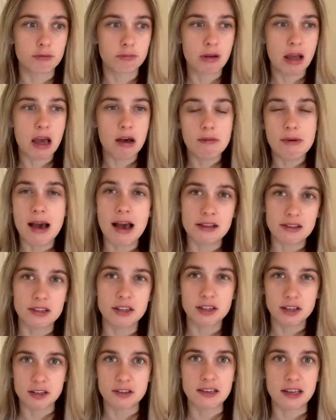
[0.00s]
How we're acting
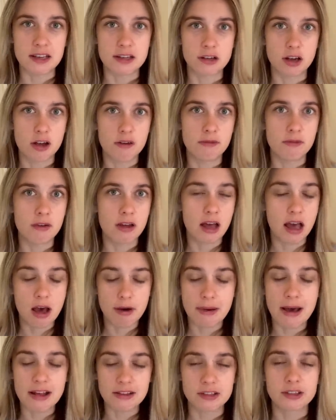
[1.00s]
in the takeover, how we're
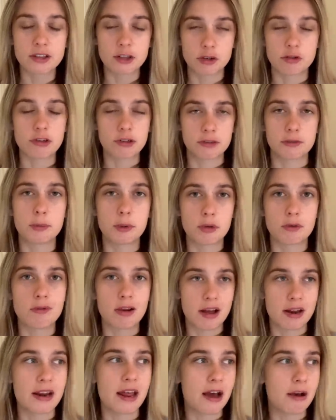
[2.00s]
acting in the transfer window
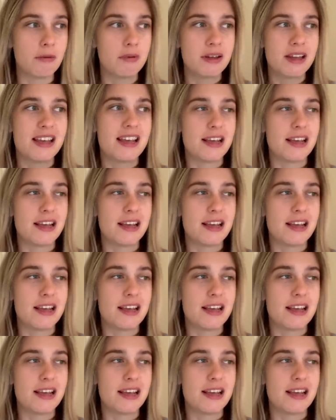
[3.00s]
right now